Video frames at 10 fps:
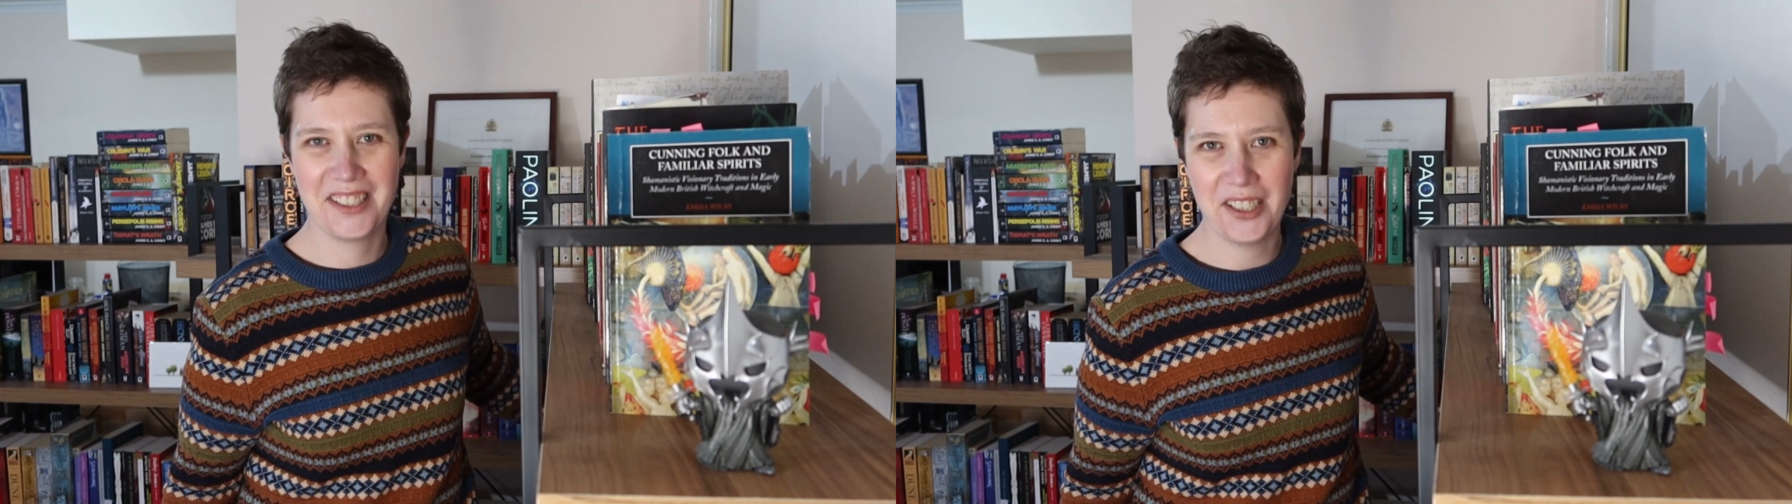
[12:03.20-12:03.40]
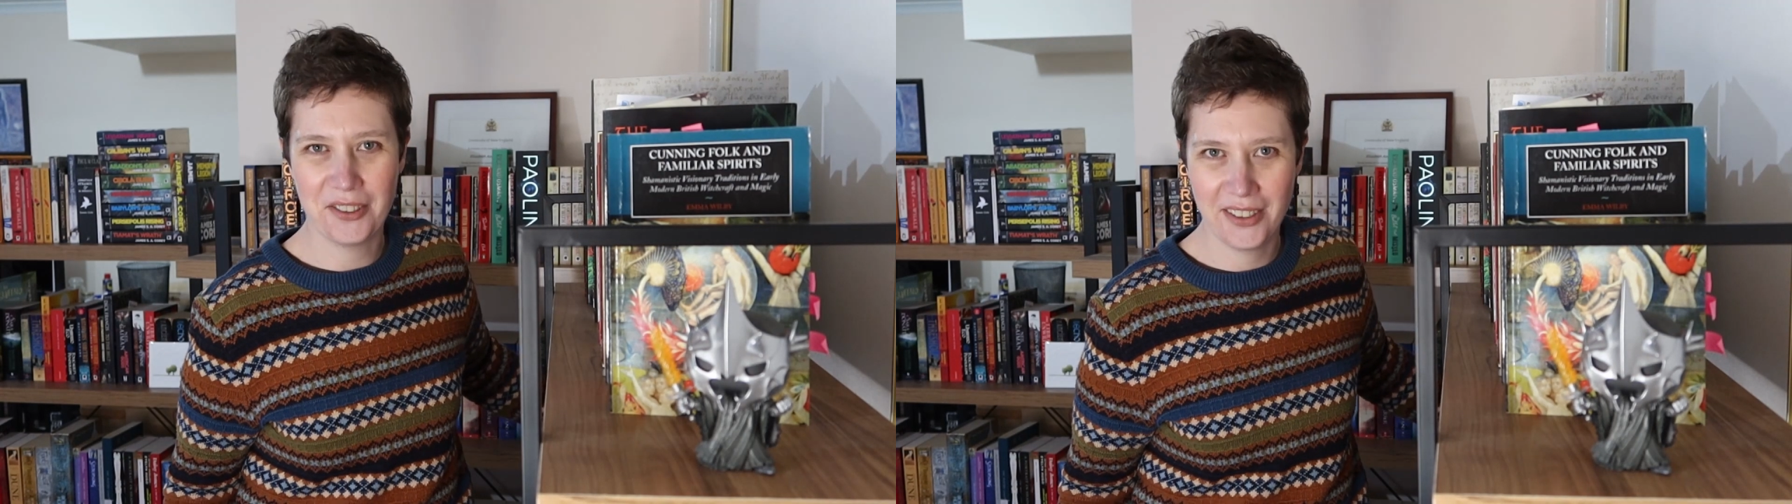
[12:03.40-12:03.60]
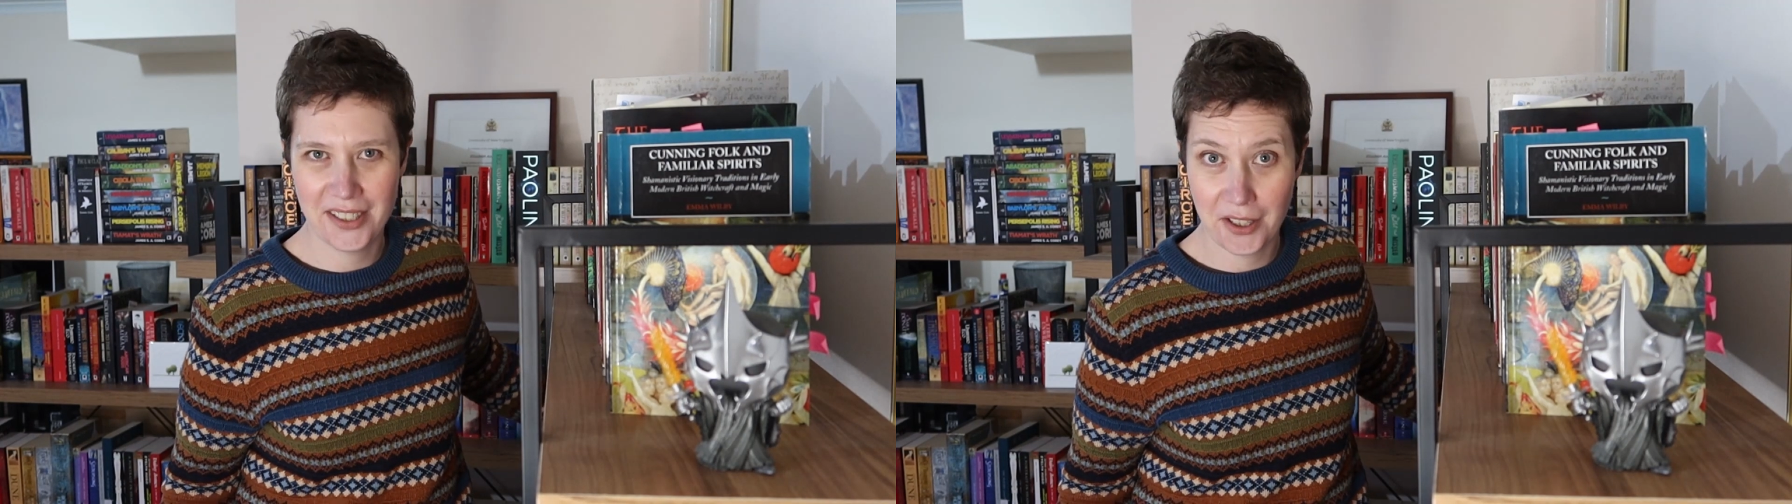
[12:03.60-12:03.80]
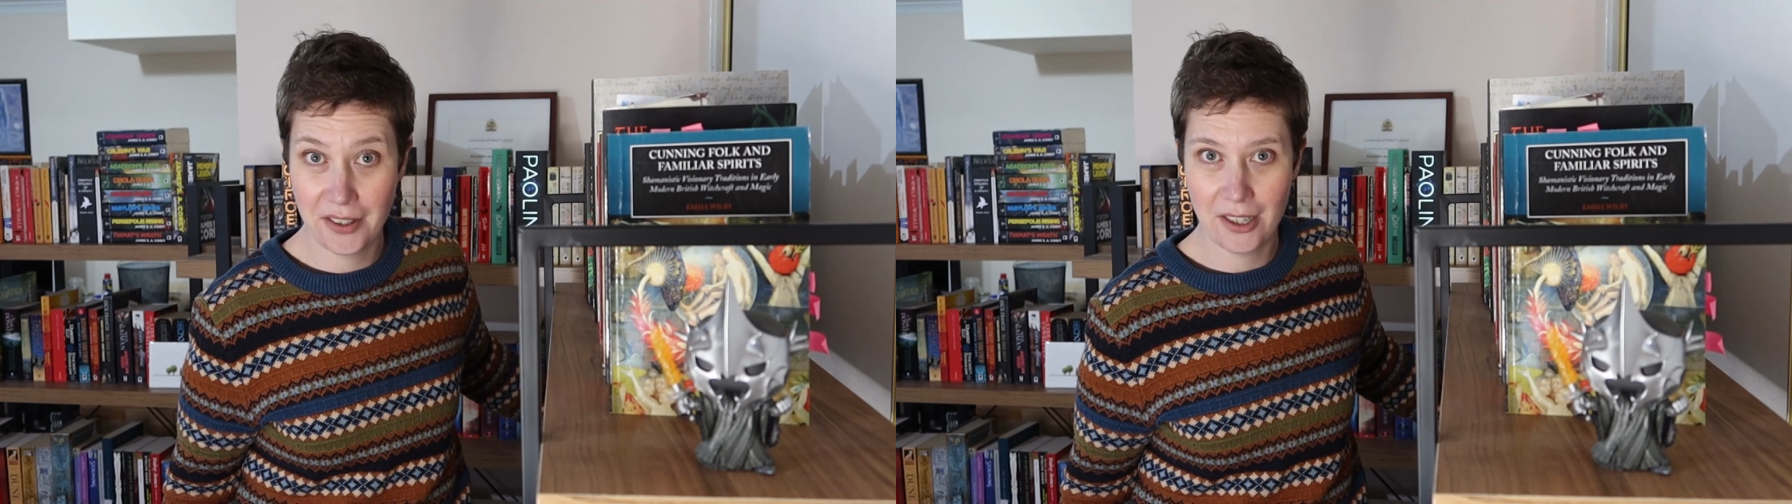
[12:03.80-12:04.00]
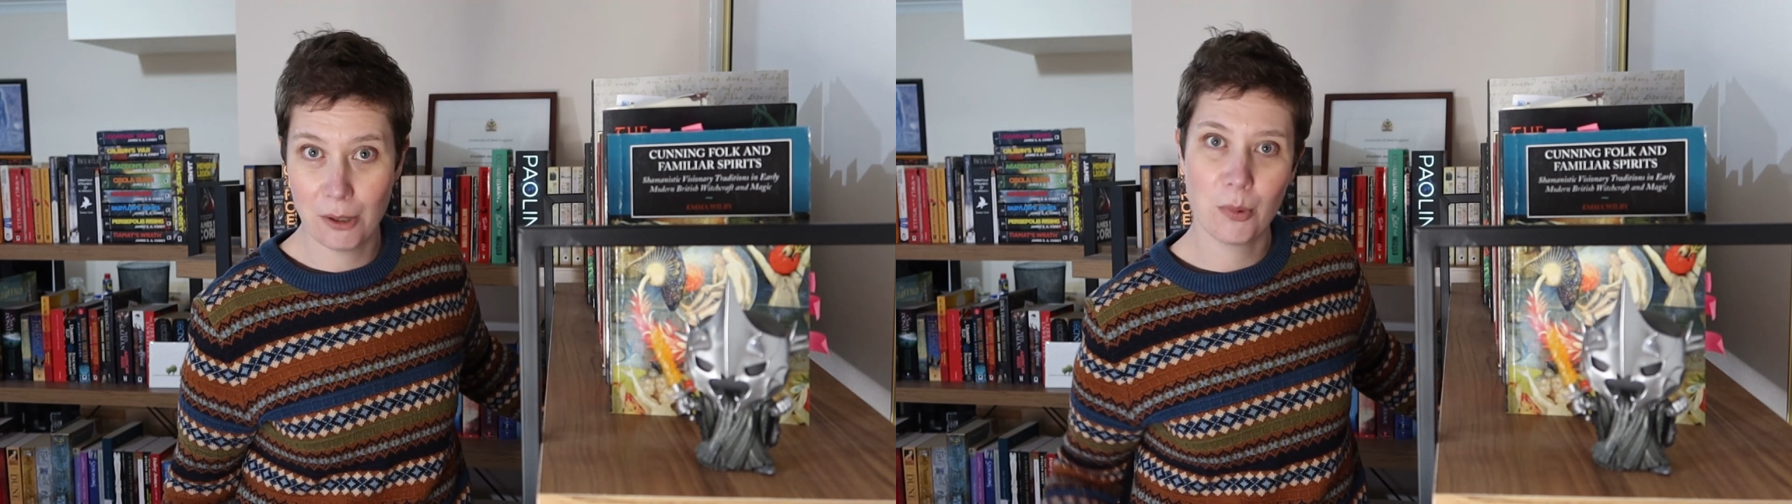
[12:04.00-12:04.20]
the shelf here so
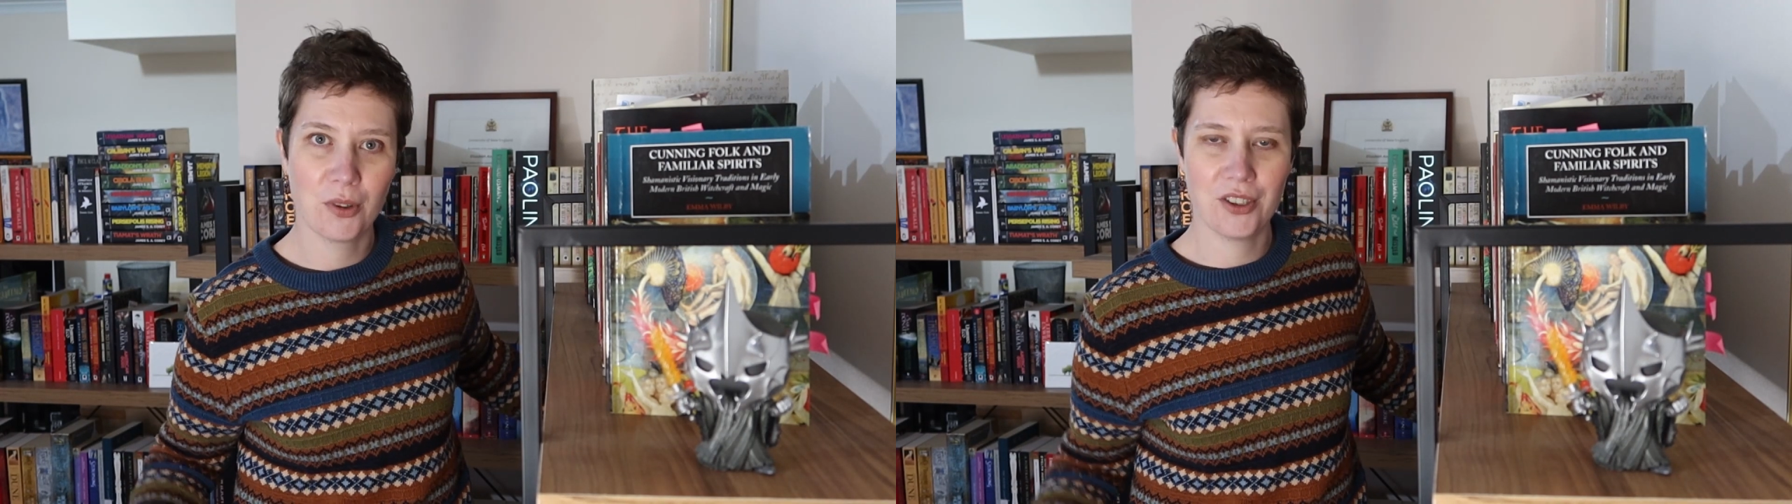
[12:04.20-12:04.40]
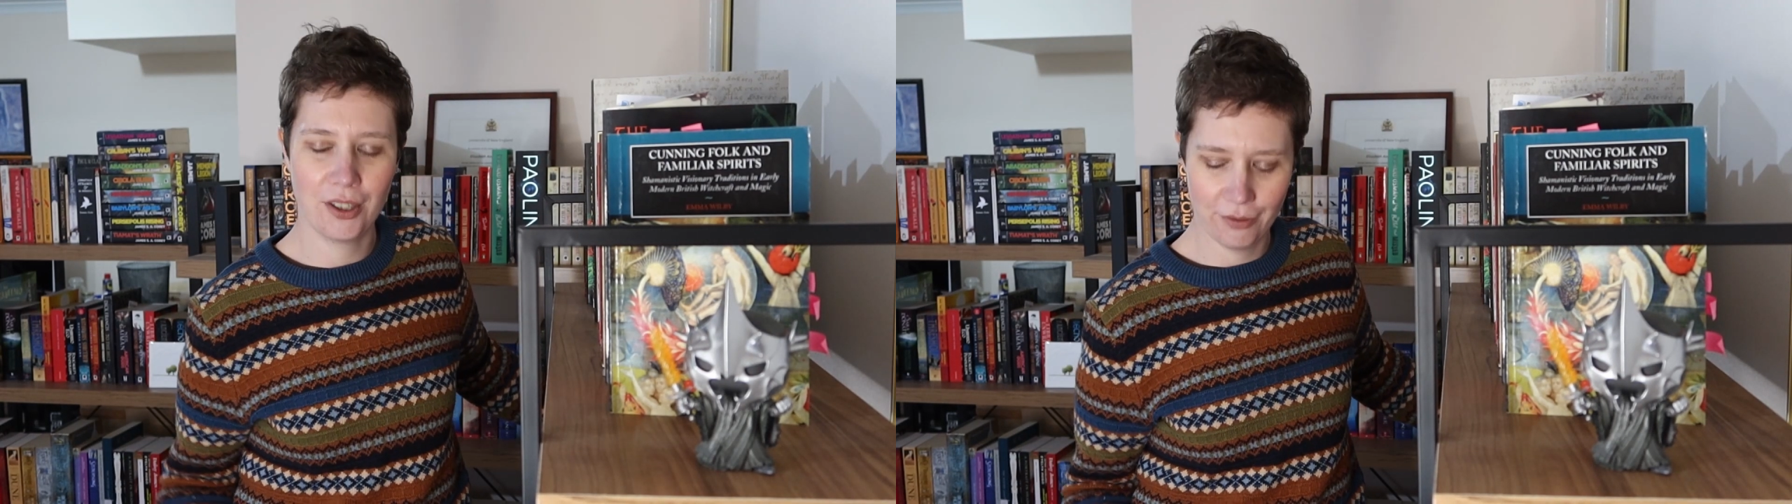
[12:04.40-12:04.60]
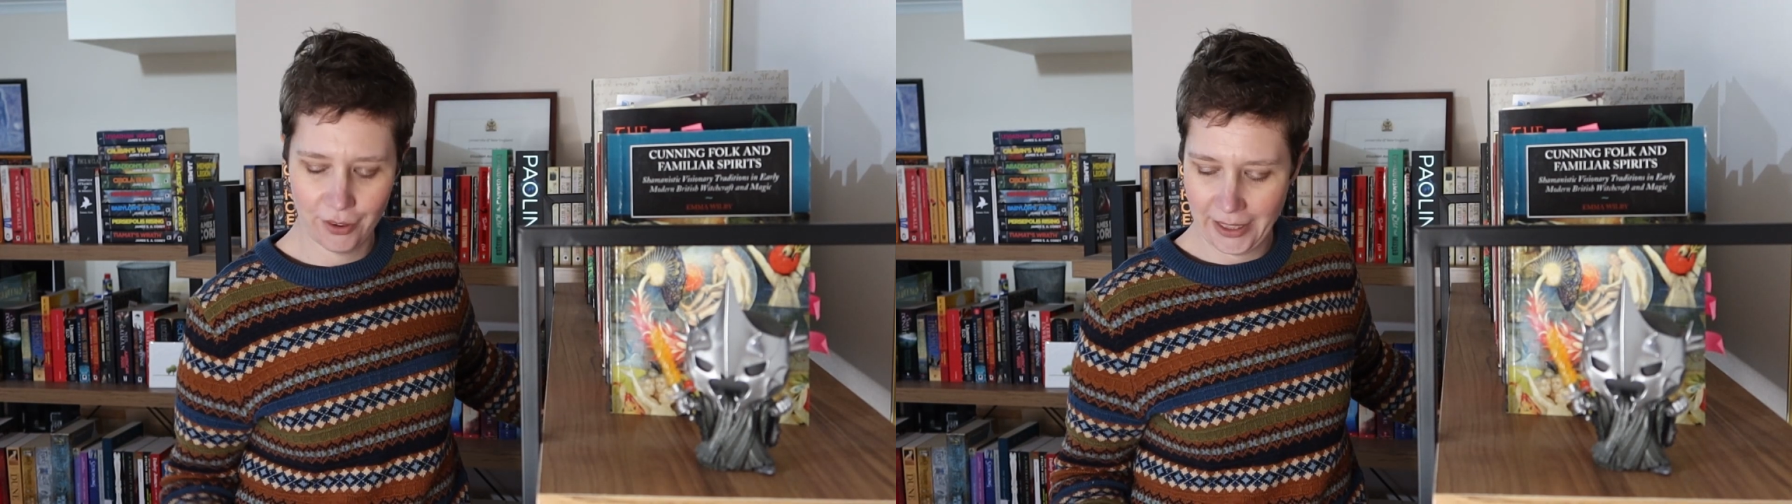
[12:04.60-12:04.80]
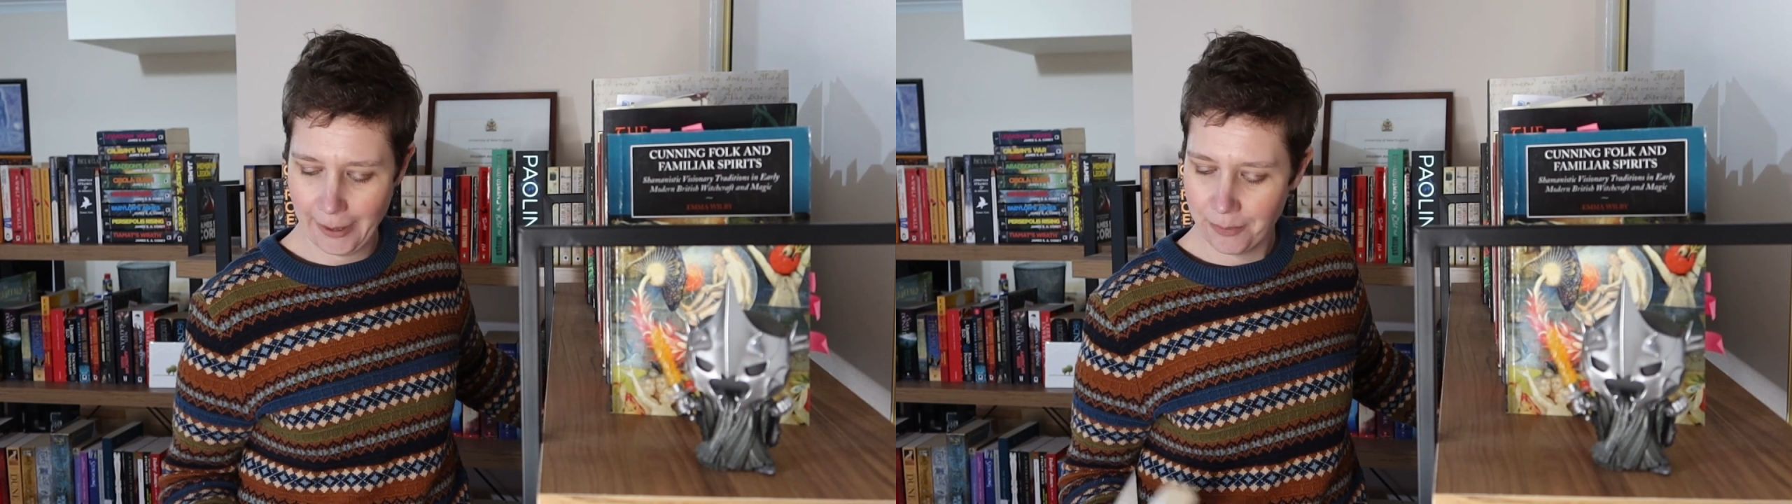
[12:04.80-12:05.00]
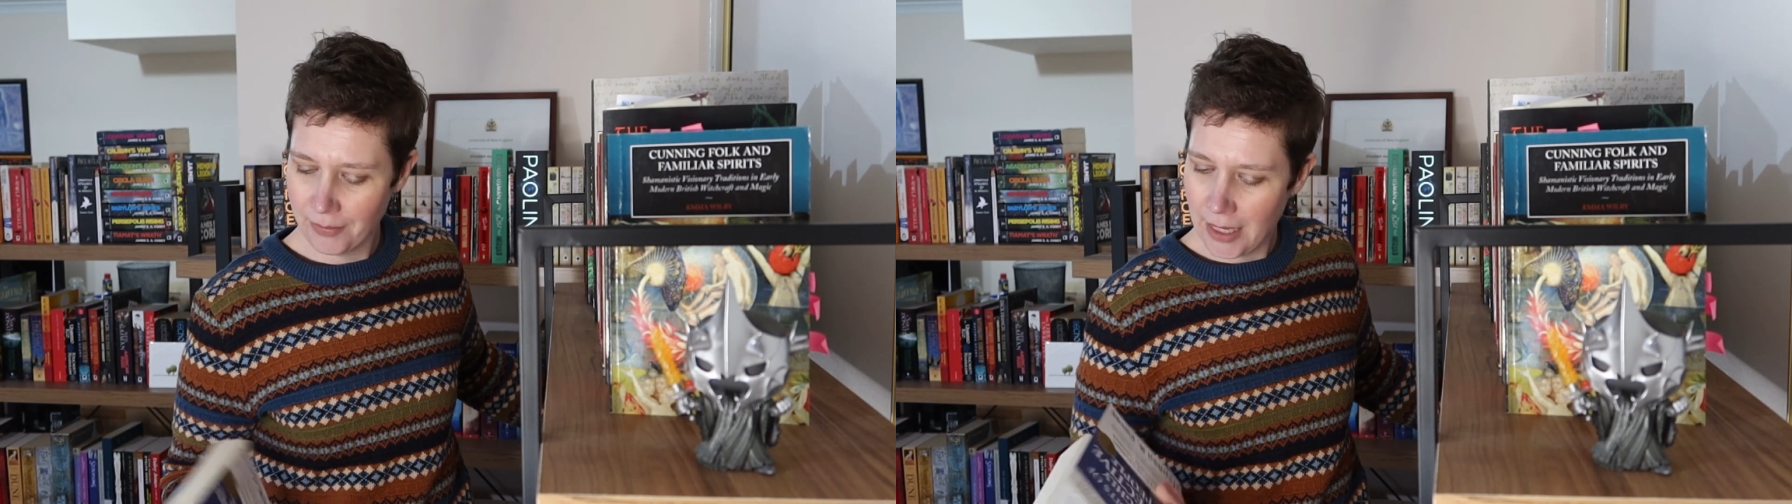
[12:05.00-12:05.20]
that the books don't fall down.